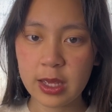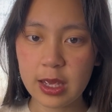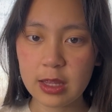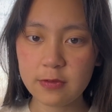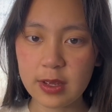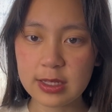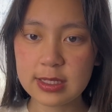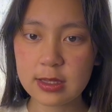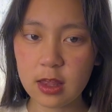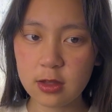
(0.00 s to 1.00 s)
advanced
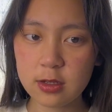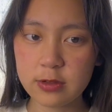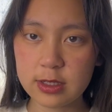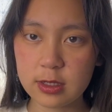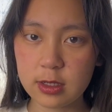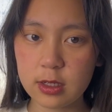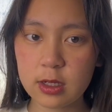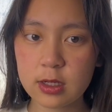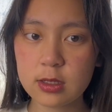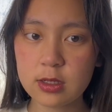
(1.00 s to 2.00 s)
thunderously,
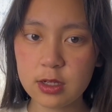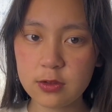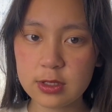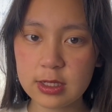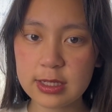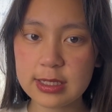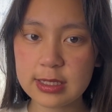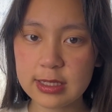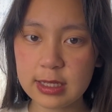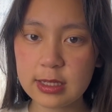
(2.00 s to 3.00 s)
continuously
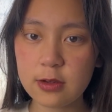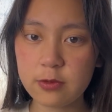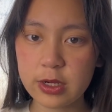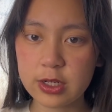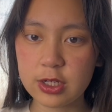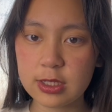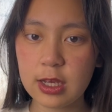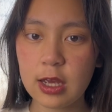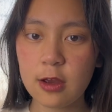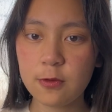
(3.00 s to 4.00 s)
setting records
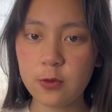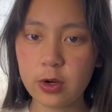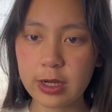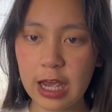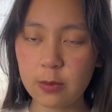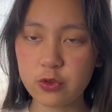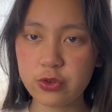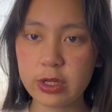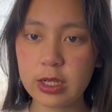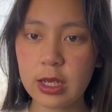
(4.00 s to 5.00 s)
for
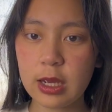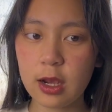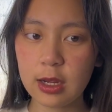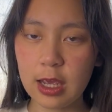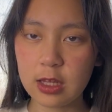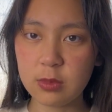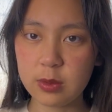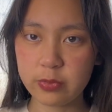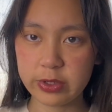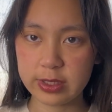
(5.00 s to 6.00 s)
capturing enemy
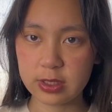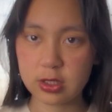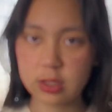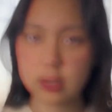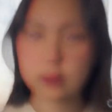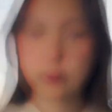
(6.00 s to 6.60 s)
prisoners.